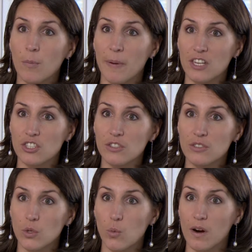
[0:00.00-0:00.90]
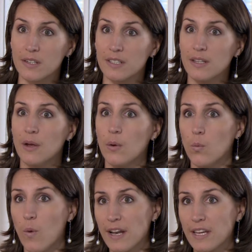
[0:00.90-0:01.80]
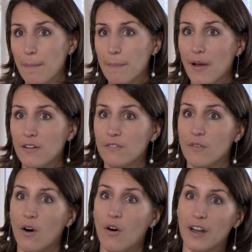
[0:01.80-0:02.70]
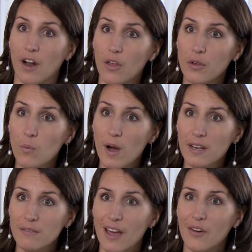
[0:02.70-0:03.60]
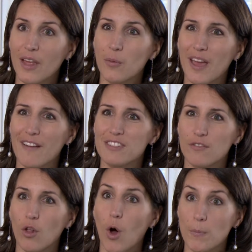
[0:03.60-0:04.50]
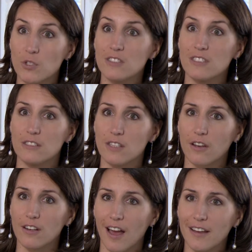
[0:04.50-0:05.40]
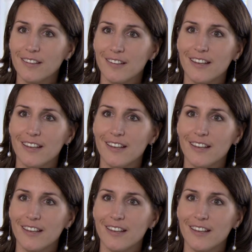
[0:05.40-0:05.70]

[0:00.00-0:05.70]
patients toward one compound or another one, now that we have several options in second line.